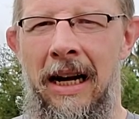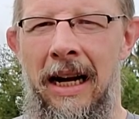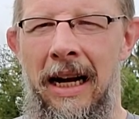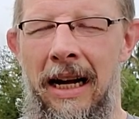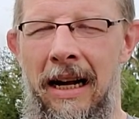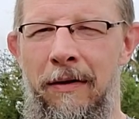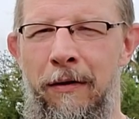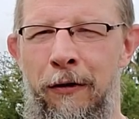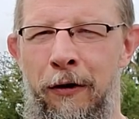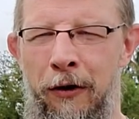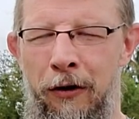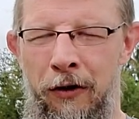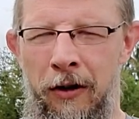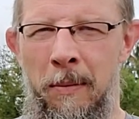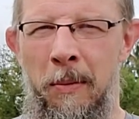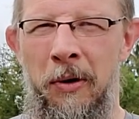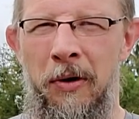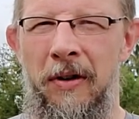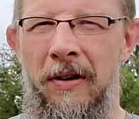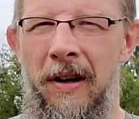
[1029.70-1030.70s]
For
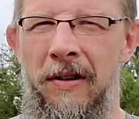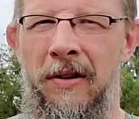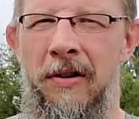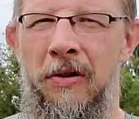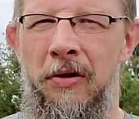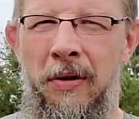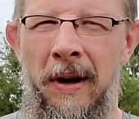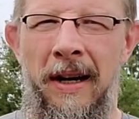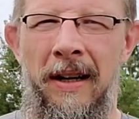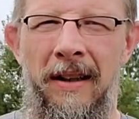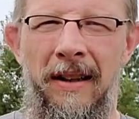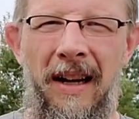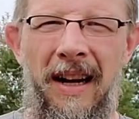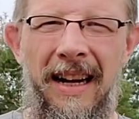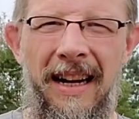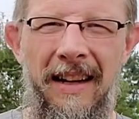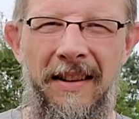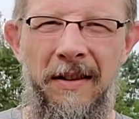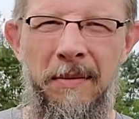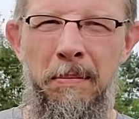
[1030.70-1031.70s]
someone who doesn't train a
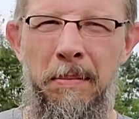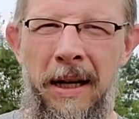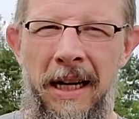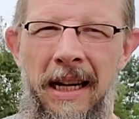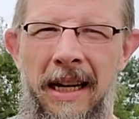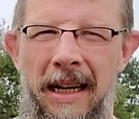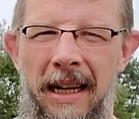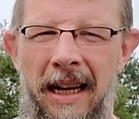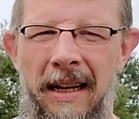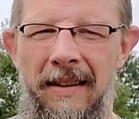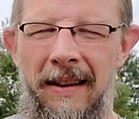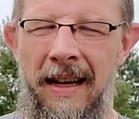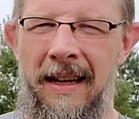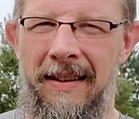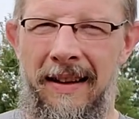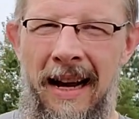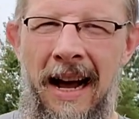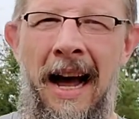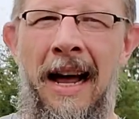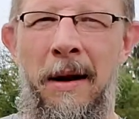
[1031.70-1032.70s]
lot, it's big. It's
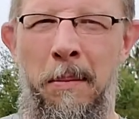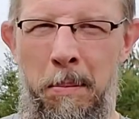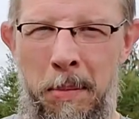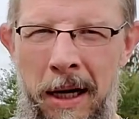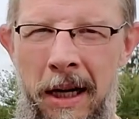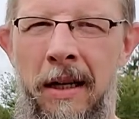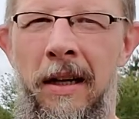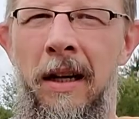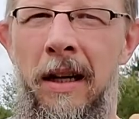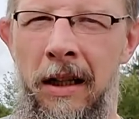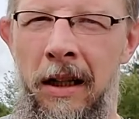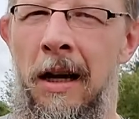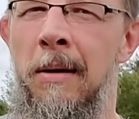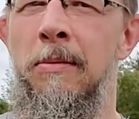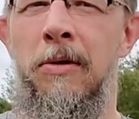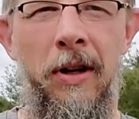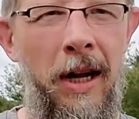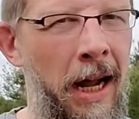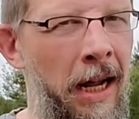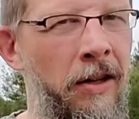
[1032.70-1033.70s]
kind of big and
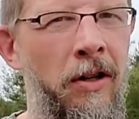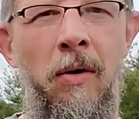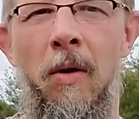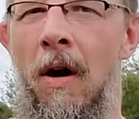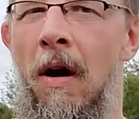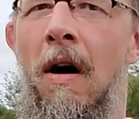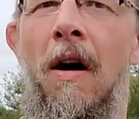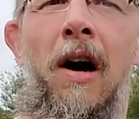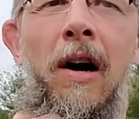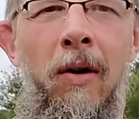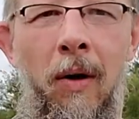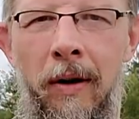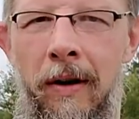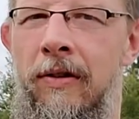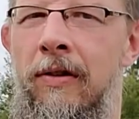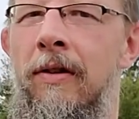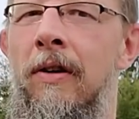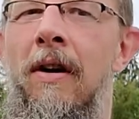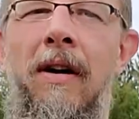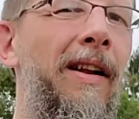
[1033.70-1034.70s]
clumsy, and you are going to
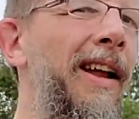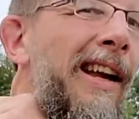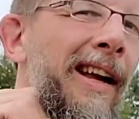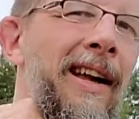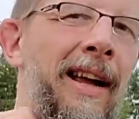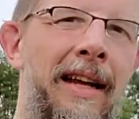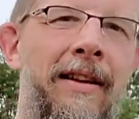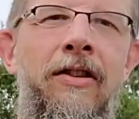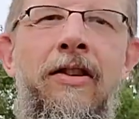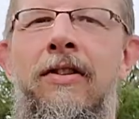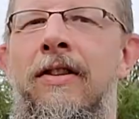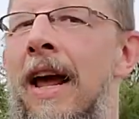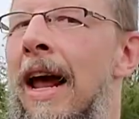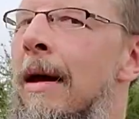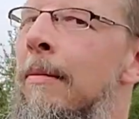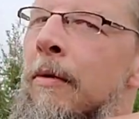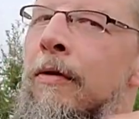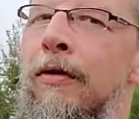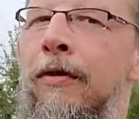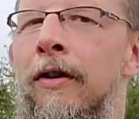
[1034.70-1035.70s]
start like just
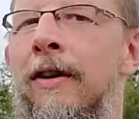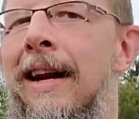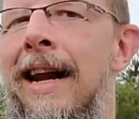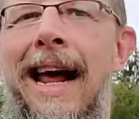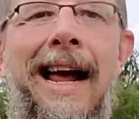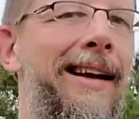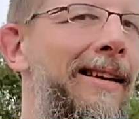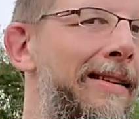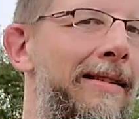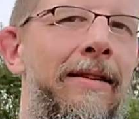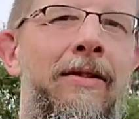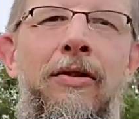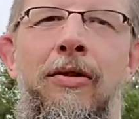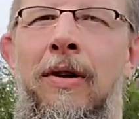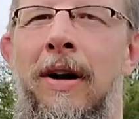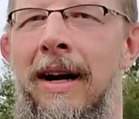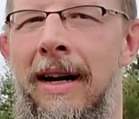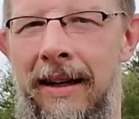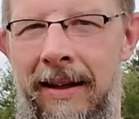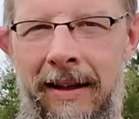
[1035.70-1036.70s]
aiming for necks and
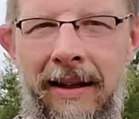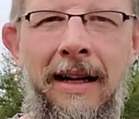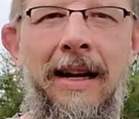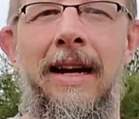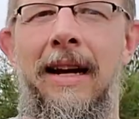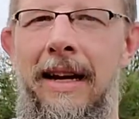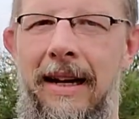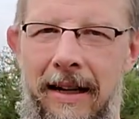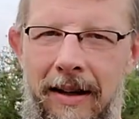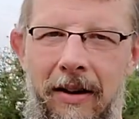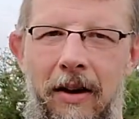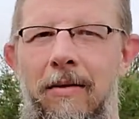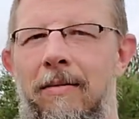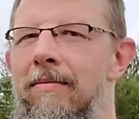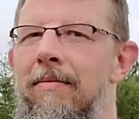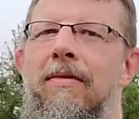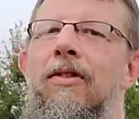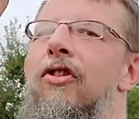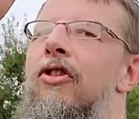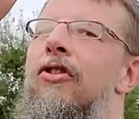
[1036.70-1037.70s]
trying to,
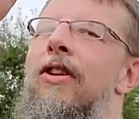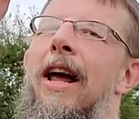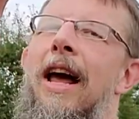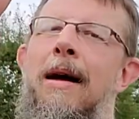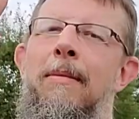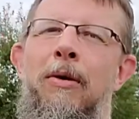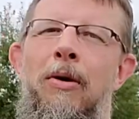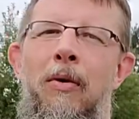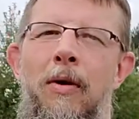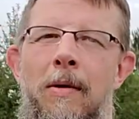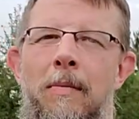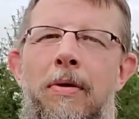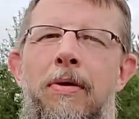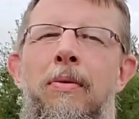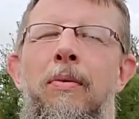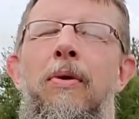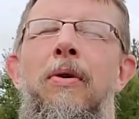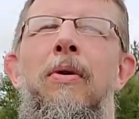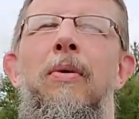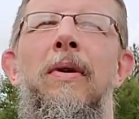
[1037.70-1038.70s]
stab and rip
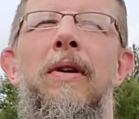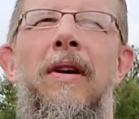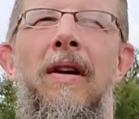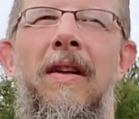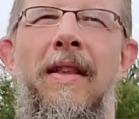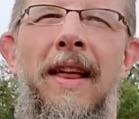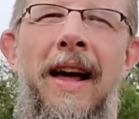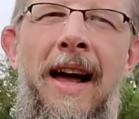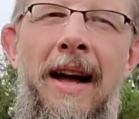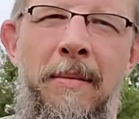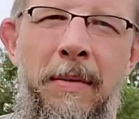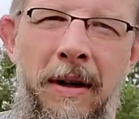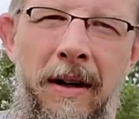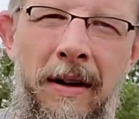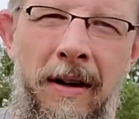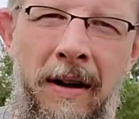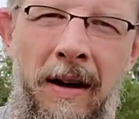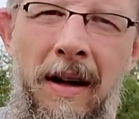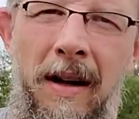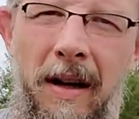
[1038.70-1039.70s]
through and all that,
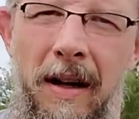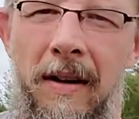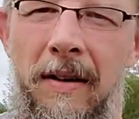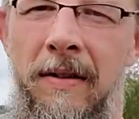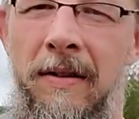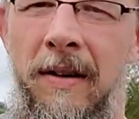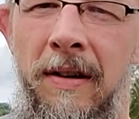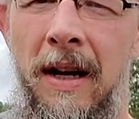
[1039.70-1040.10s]
because